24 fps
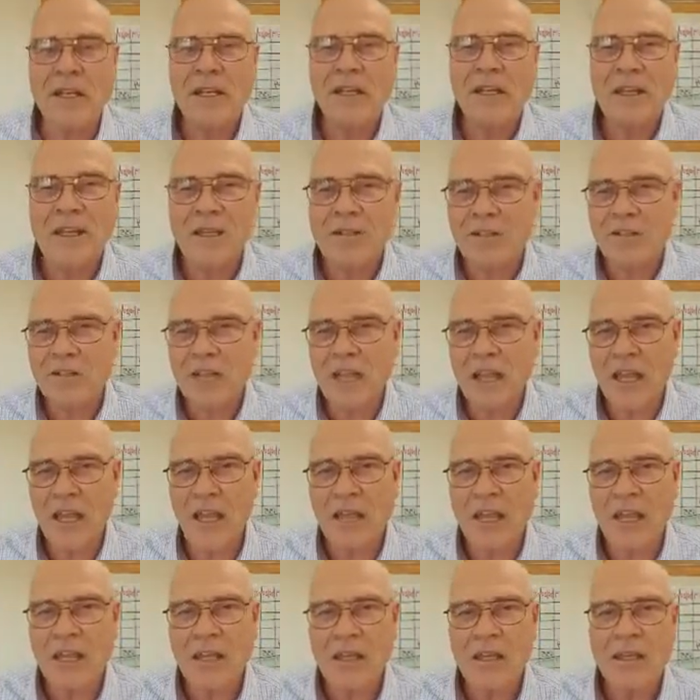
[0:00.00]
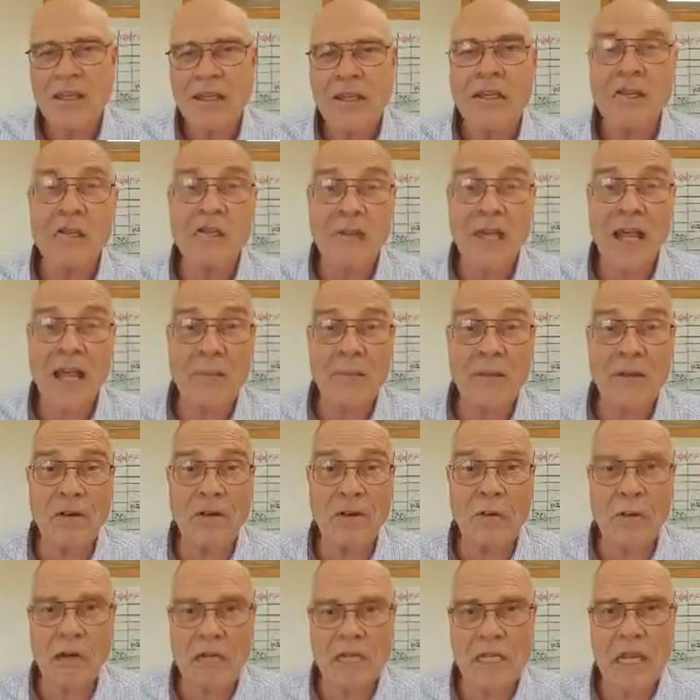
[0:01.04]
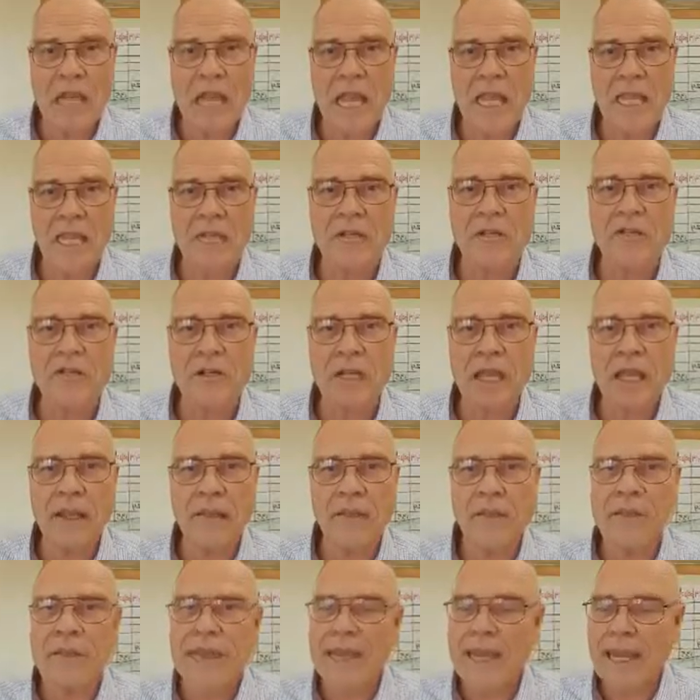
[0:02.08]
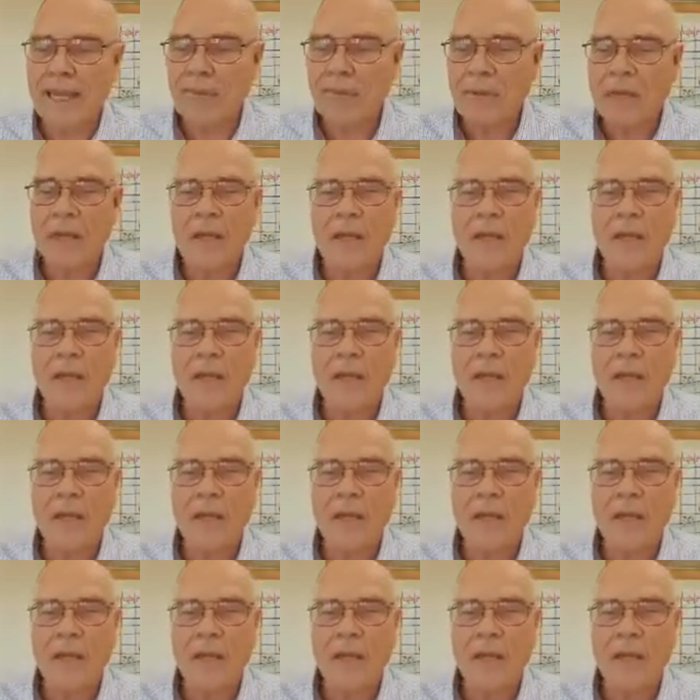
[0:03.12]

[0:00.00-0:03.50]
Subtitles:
Yesterday, here's what happened in one day yesterday, okay?